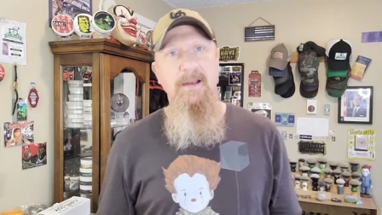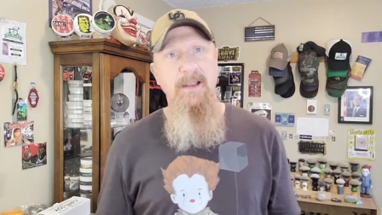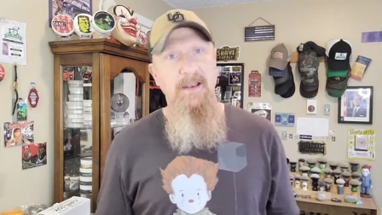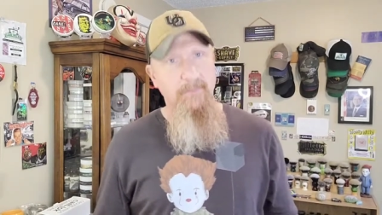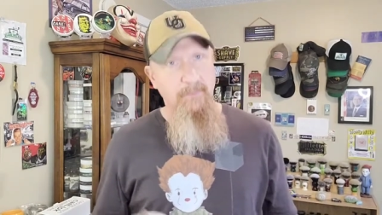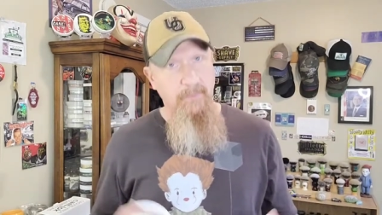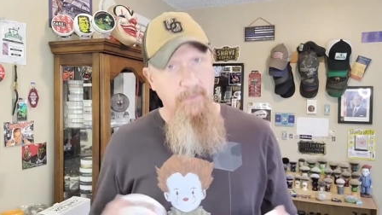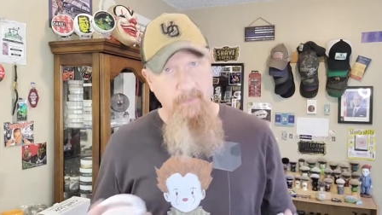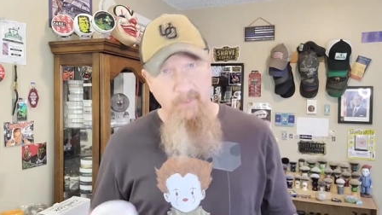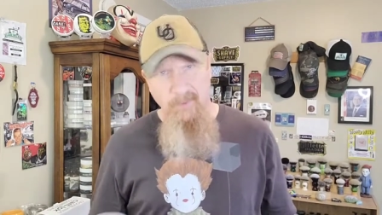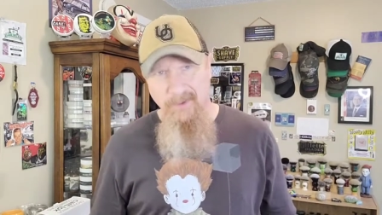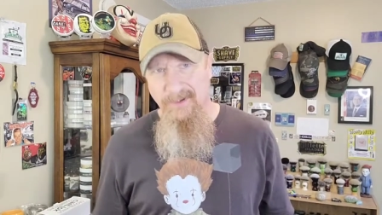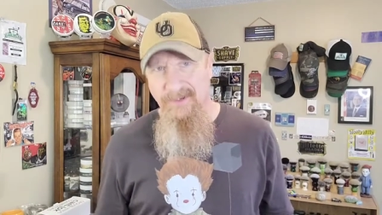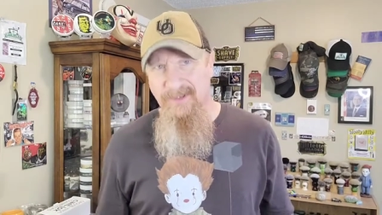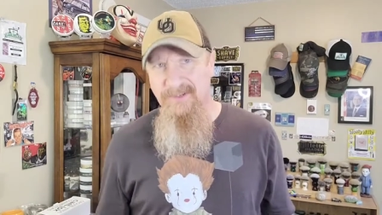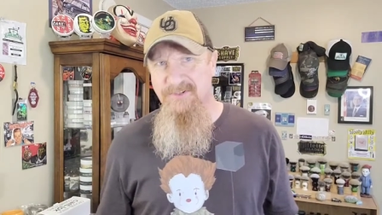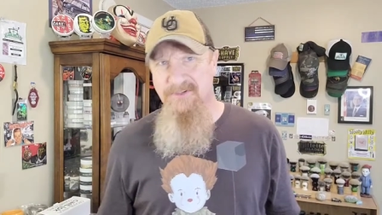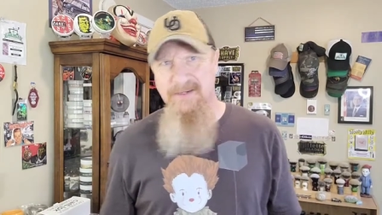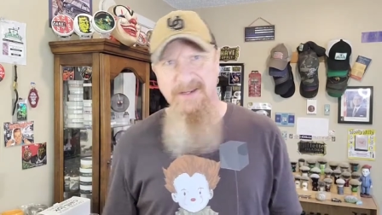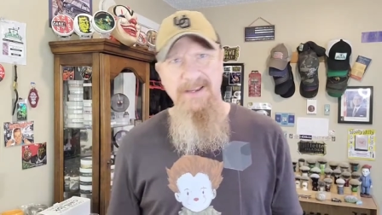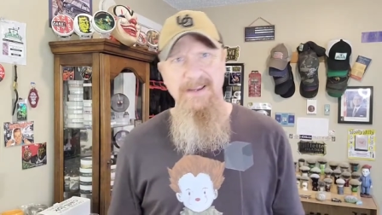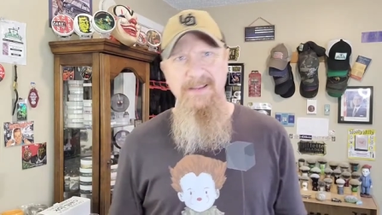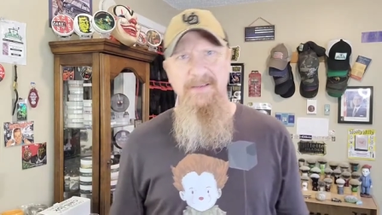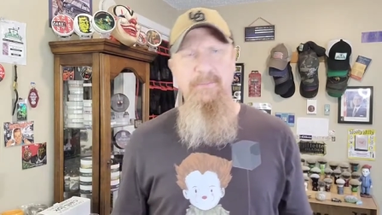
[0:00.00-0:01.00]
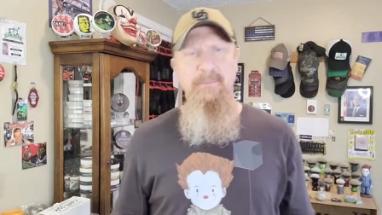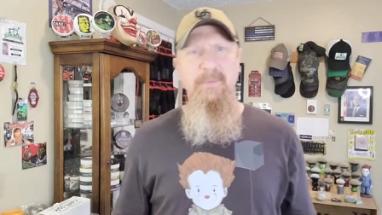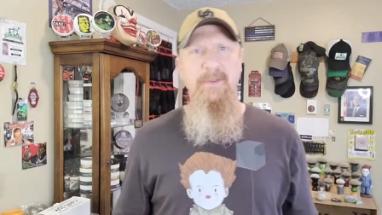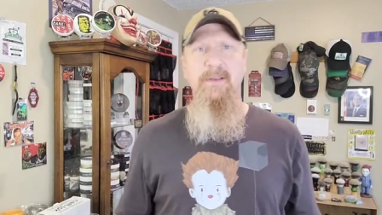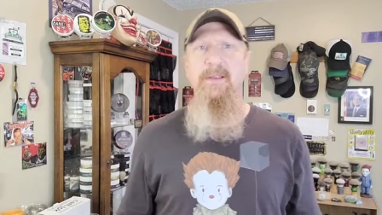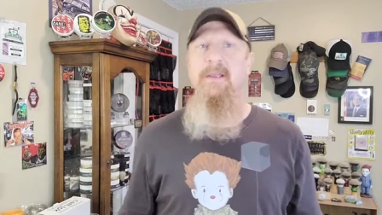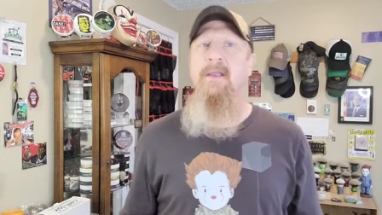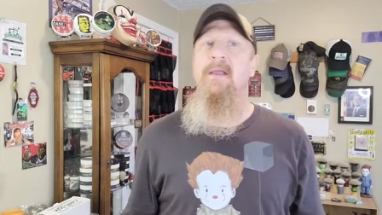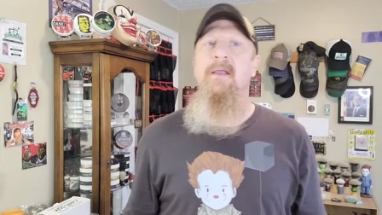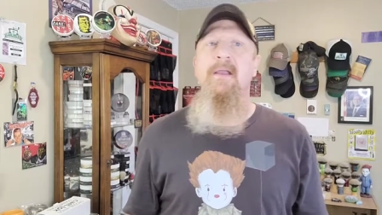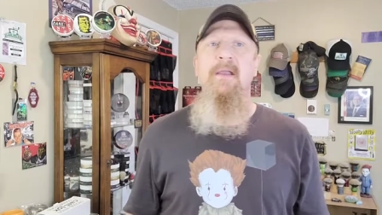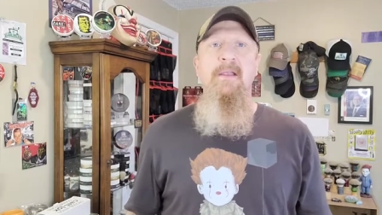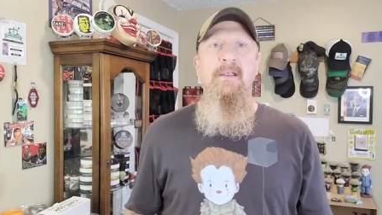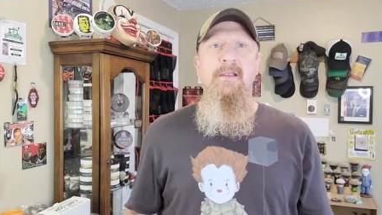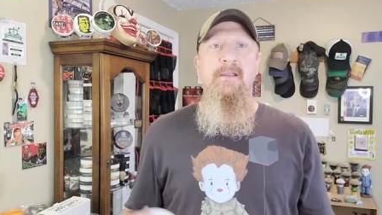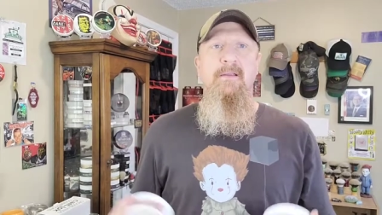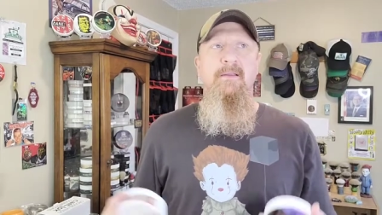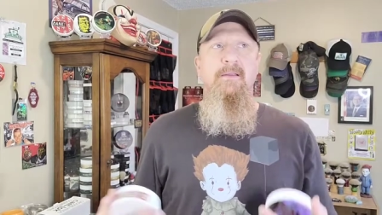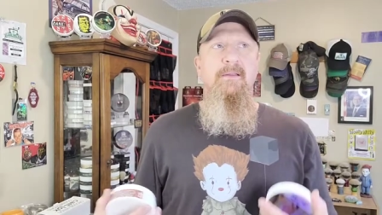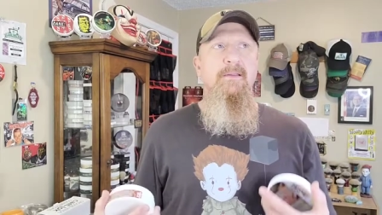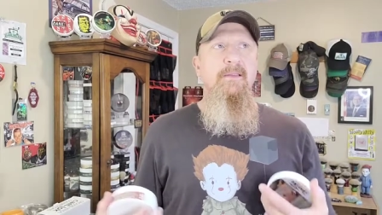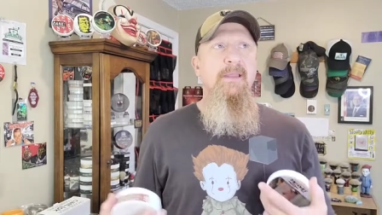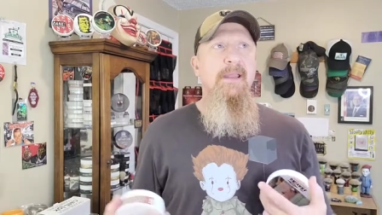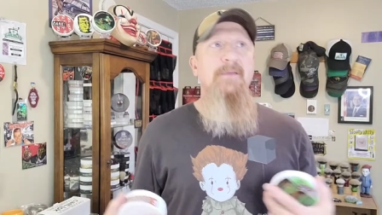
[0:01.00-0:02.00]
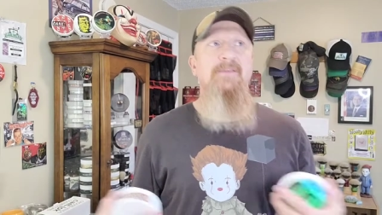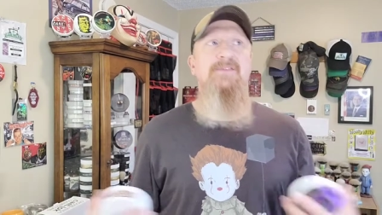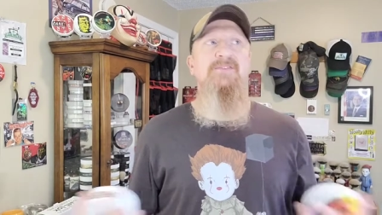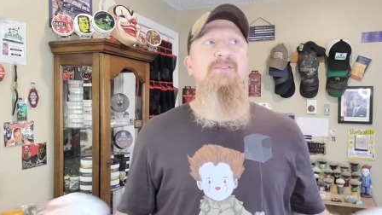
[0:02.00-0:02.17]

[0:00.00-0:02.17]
I'd been wanting to try it, but they have